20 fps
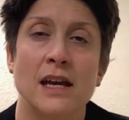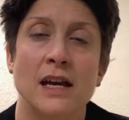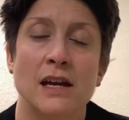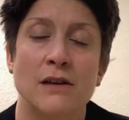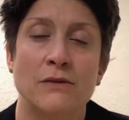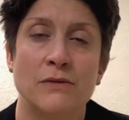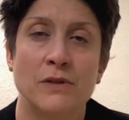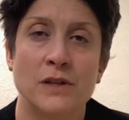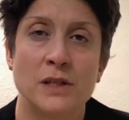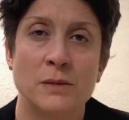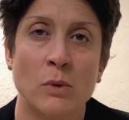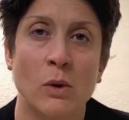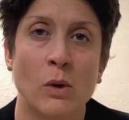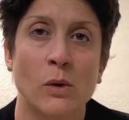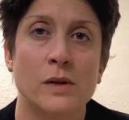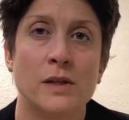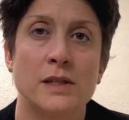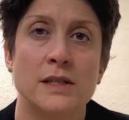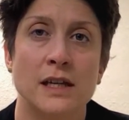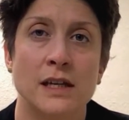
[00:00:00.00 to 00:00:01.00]
if this
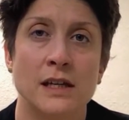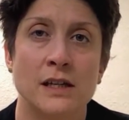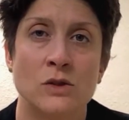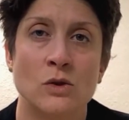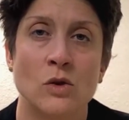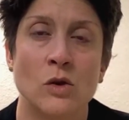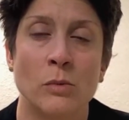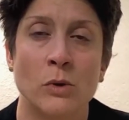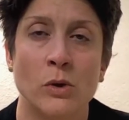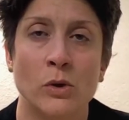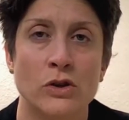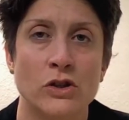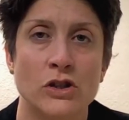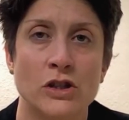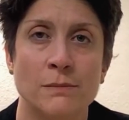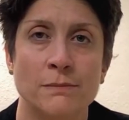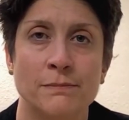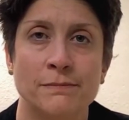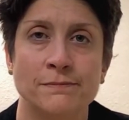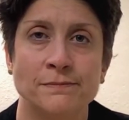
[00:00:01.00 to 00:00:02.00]
policy is not
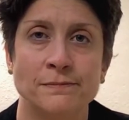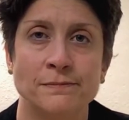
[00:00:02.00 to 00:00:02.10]
abolished.